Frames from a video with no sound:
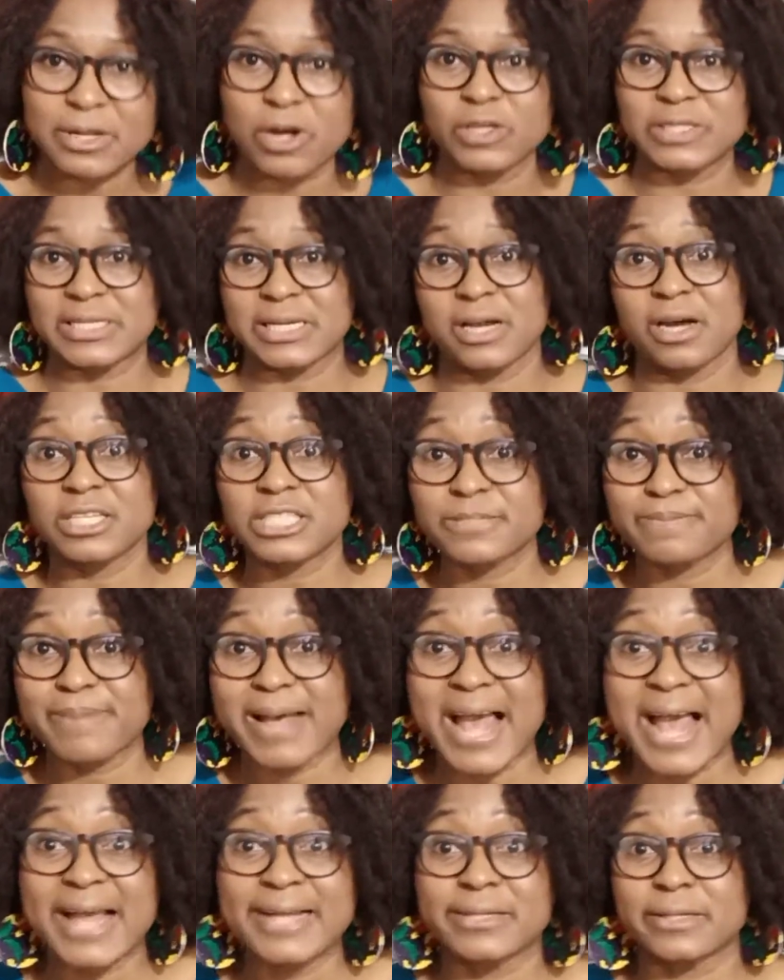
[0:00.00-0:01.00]
or the
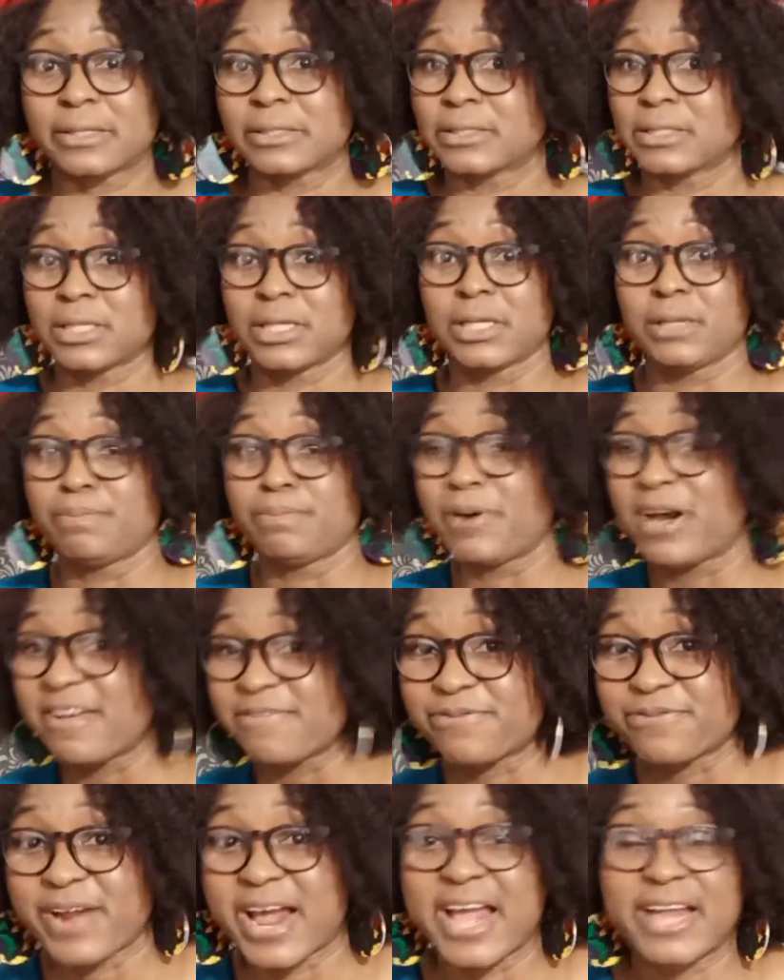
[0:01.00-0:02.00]
husband, or the
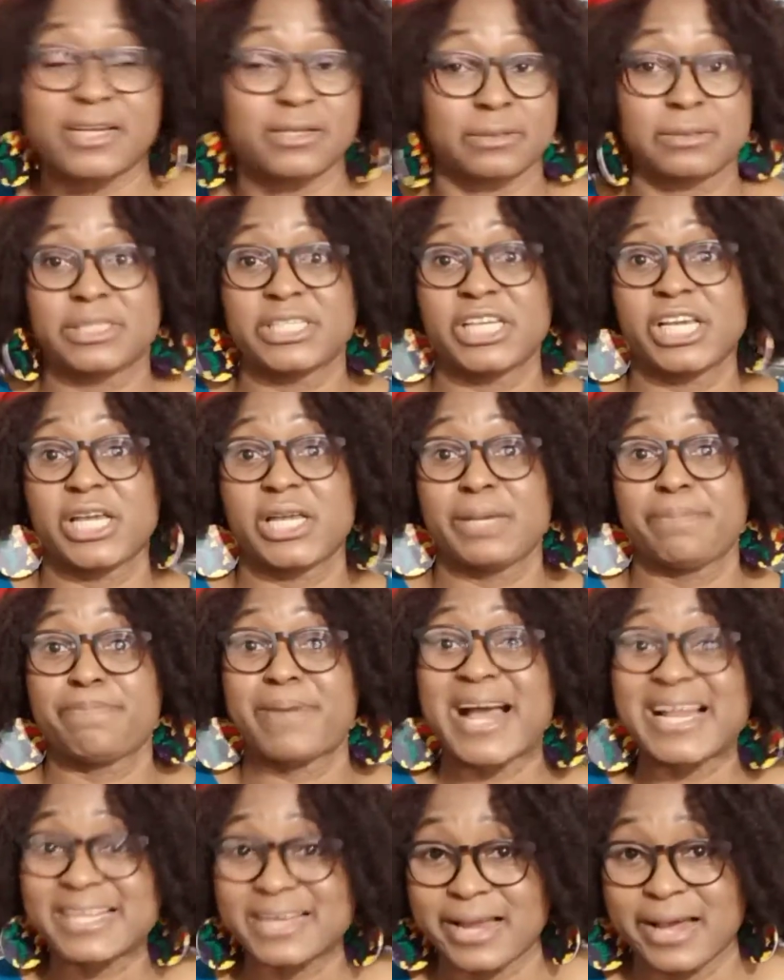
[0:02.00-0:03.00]
boyfriend, or the
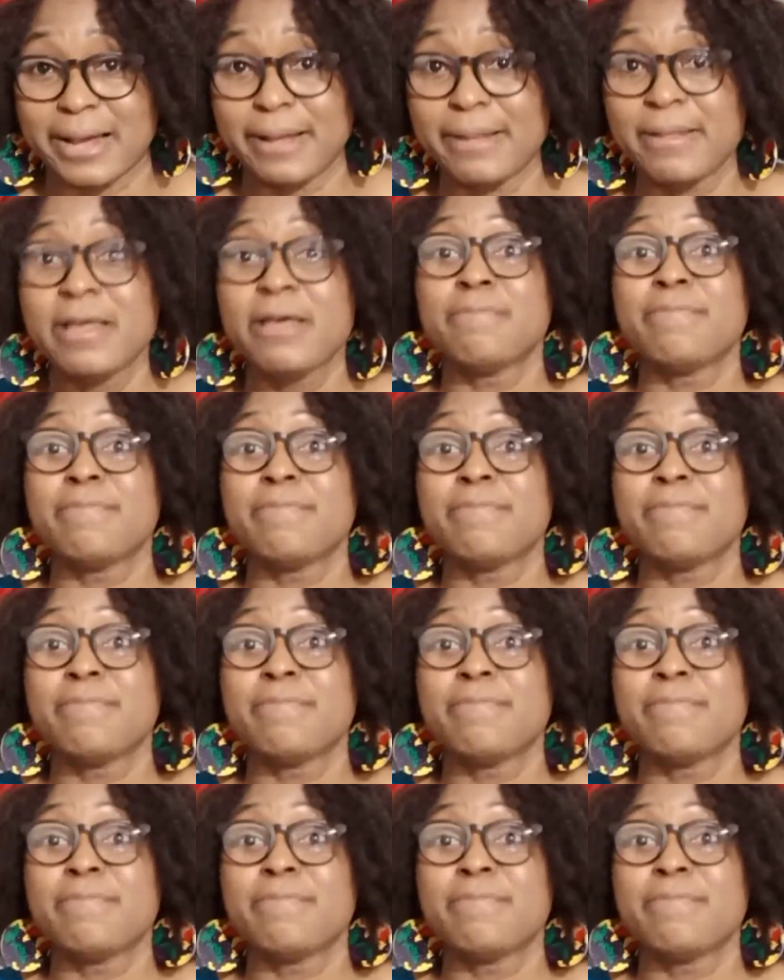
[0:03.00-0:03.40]
partner,